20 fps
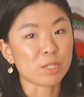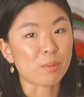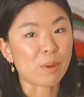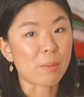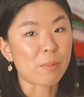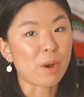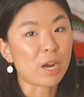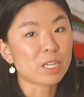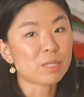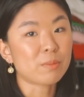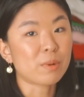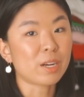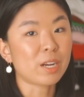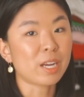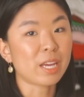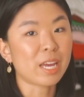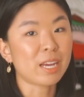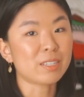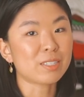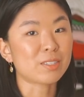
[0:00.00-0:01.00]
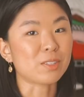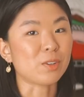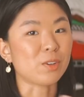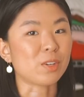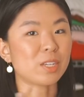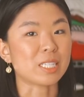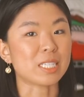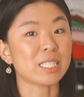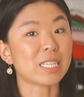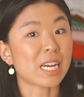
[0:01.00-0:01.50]
to my Poshmark account so you
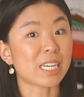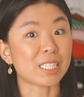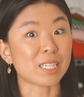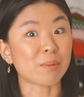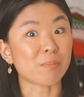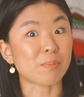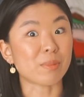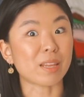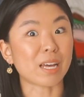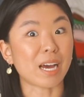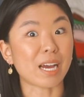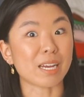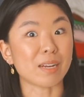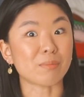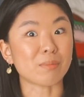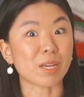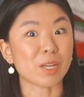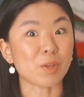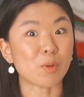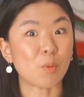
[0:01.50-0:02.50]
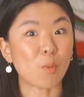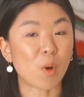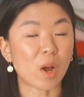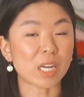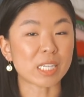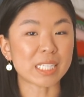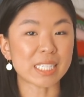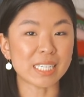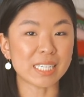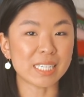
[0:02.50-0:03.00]
can snatch up the item that you
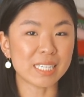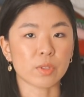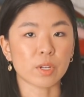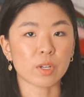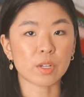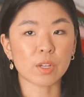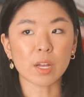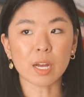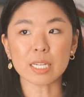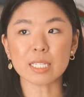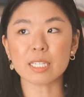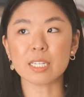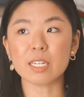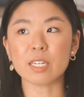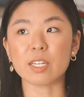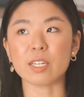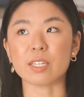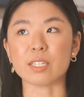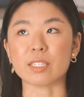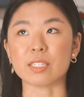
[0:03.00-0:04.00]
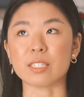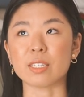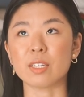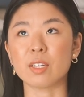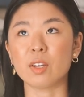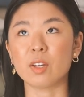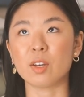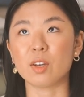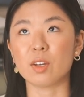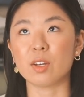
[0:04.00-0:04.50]
want. The closet is
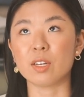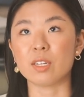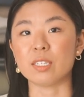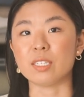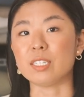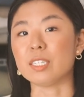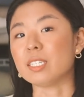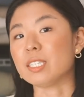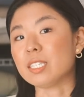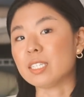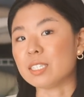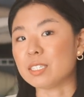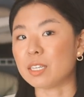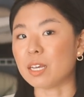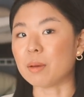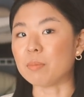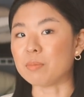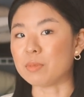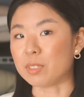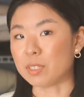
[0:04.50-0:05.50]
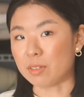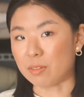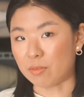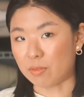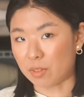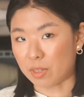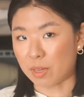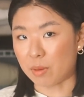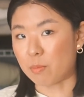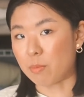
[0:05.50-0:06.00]

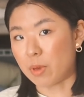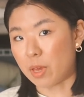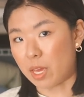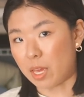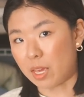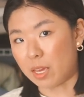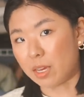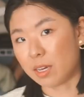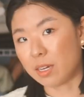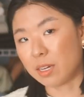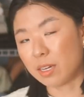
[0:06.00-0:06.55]
deceptively big.